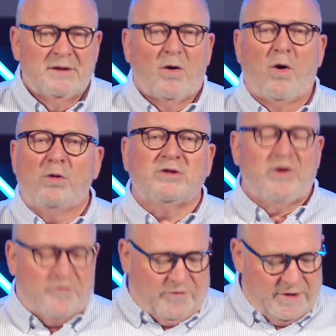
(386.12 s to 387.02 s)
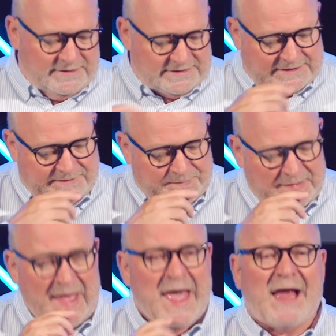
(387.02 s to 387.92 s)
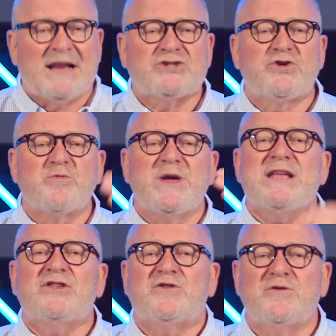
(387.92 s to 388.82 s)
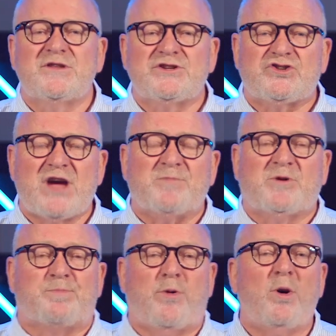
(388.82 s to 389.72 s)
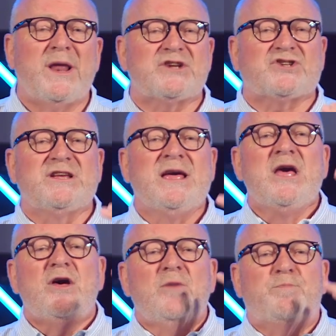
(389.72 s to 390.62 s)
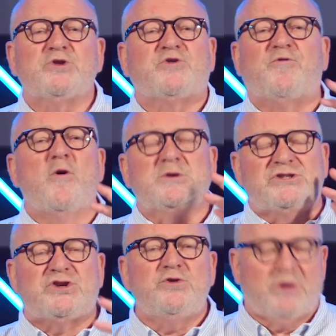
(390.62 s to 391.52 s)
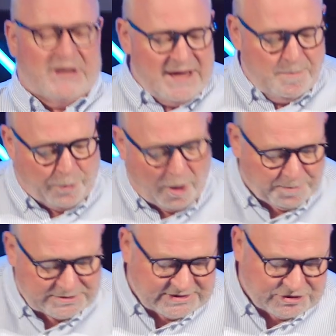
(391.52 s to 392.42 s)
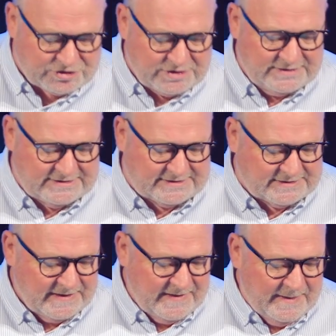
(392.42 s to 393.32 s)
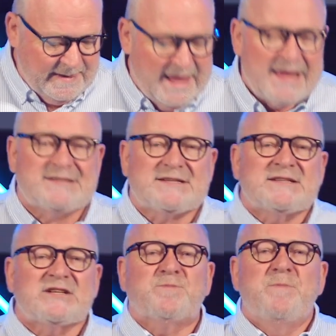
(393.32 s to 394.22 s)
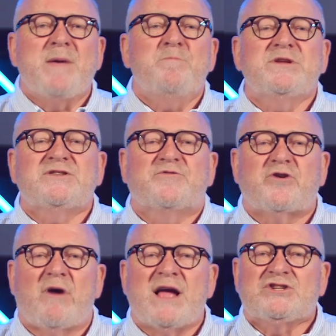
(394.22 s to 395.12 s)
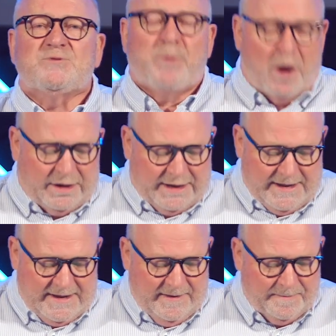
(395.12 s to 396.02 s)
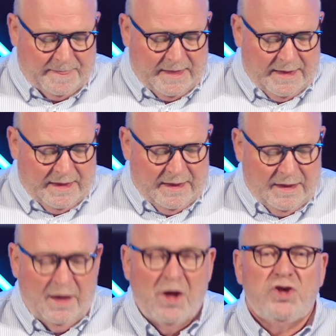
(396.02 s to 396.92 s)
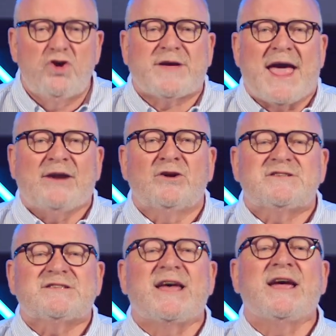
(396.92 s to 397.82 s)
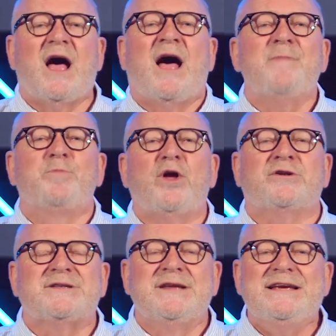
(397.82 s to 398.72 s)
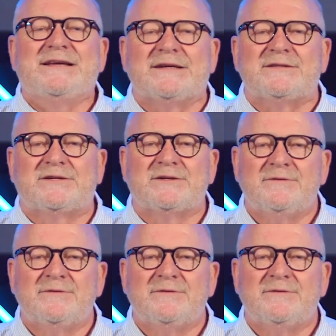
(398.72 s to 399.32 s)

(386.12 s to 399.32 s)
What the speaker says: all different. And as you read through this chapter, Paul actually puts forward two key propositions. He says, as members of Christ's body, you cannot say, I'm not needed.